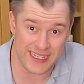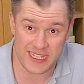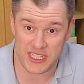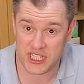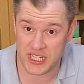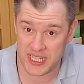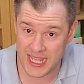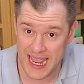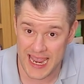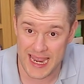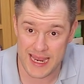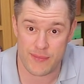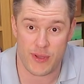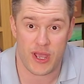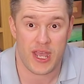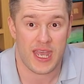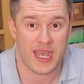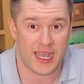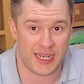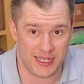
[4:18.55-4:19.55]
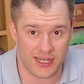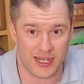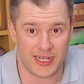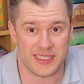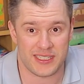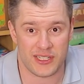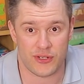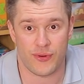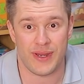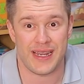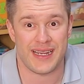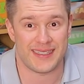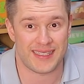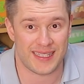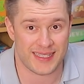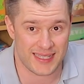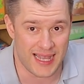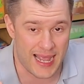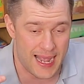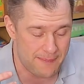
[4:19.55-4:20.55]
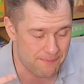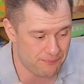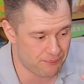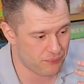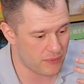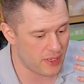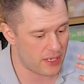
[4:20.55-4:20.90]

each game, and the idea is that